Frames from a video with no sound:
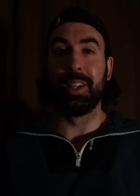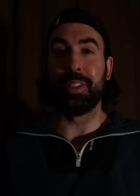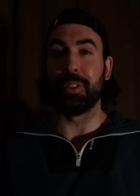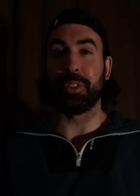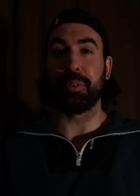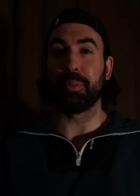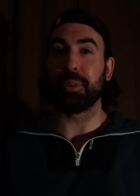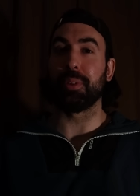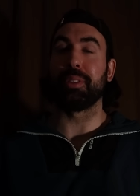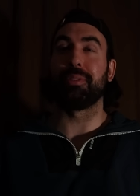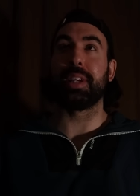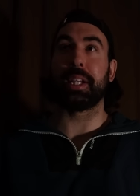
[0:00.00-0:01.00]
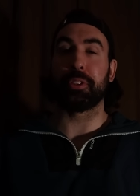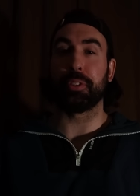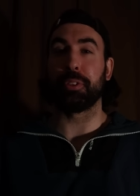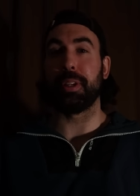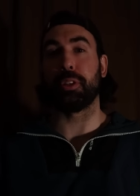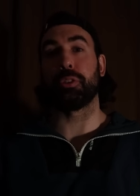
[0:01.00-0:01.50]
There's some sort of
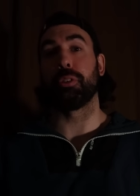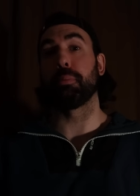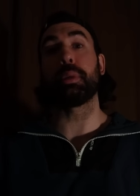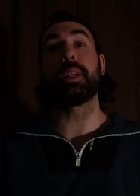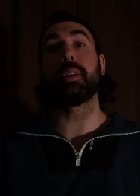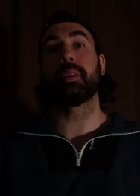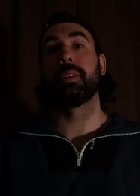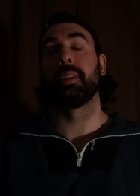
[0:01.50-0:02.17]
extraterrestrial being.